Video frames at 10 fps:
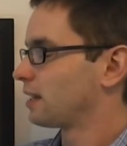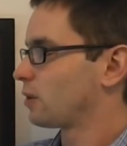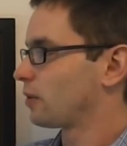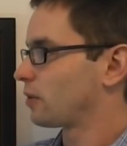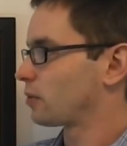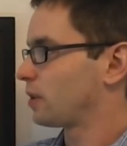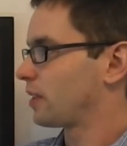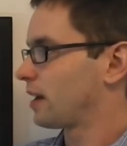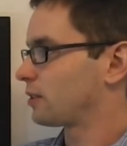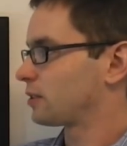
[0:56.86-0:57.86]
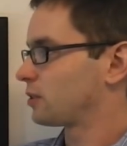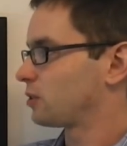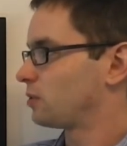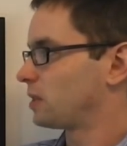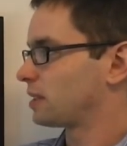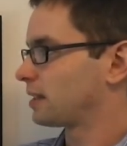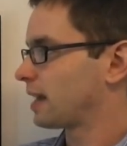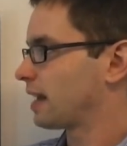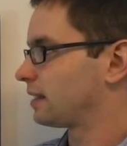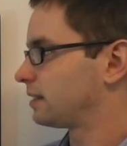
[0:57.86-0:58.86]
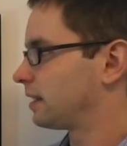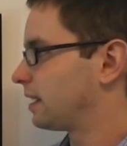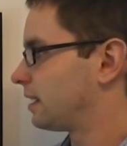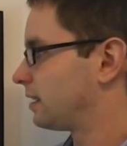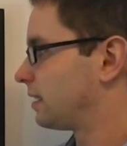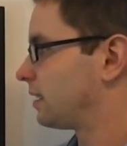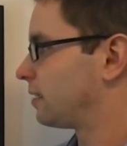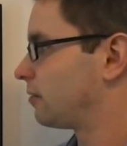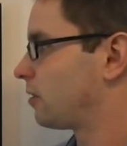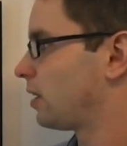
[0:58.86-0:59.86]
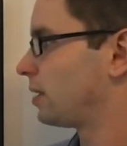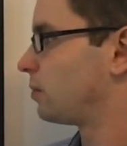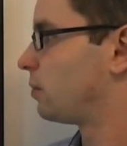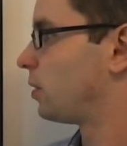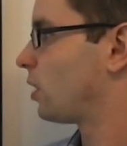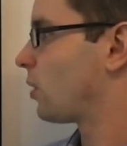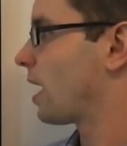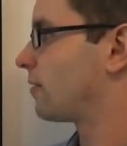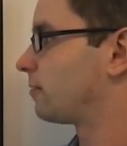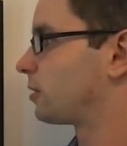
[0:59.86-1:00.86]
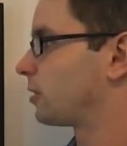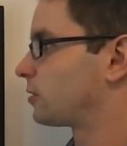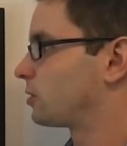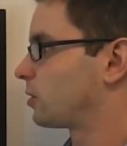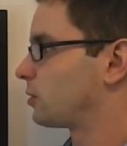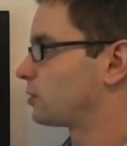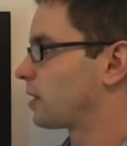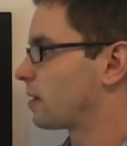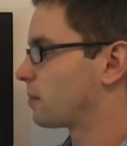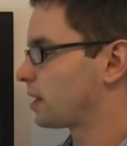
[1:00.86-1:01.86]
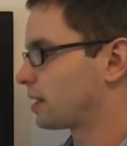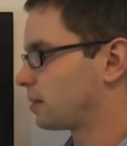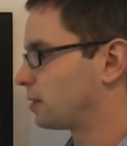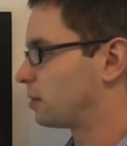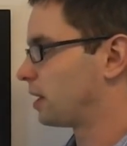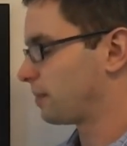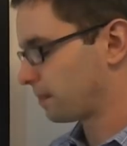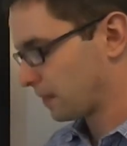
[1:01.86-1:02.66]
Going for 3,000, missing that, and falling below half of Kurt's total, so that might come into play.